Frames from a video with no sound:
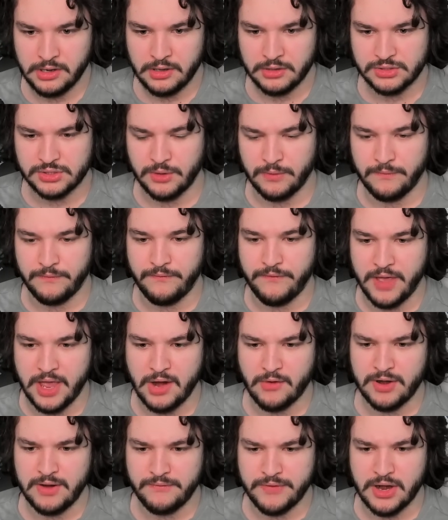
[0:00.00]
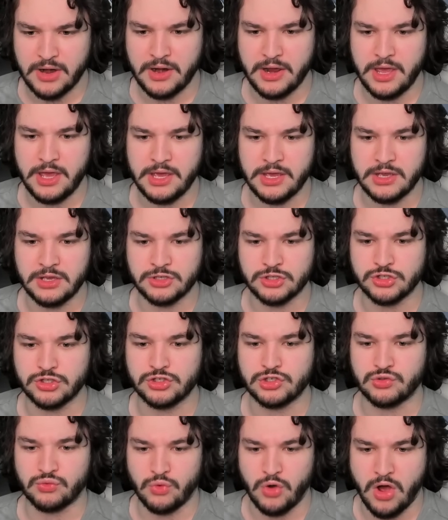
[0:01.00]
So very, very
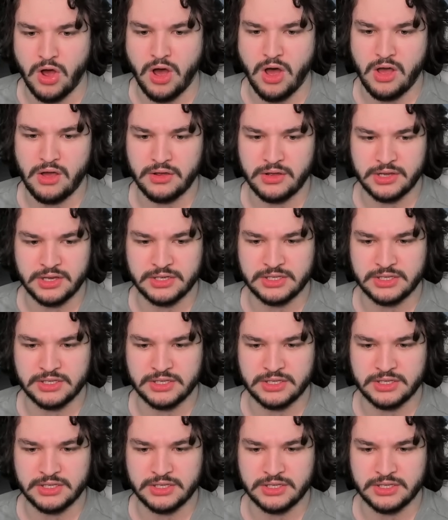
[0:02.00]
strong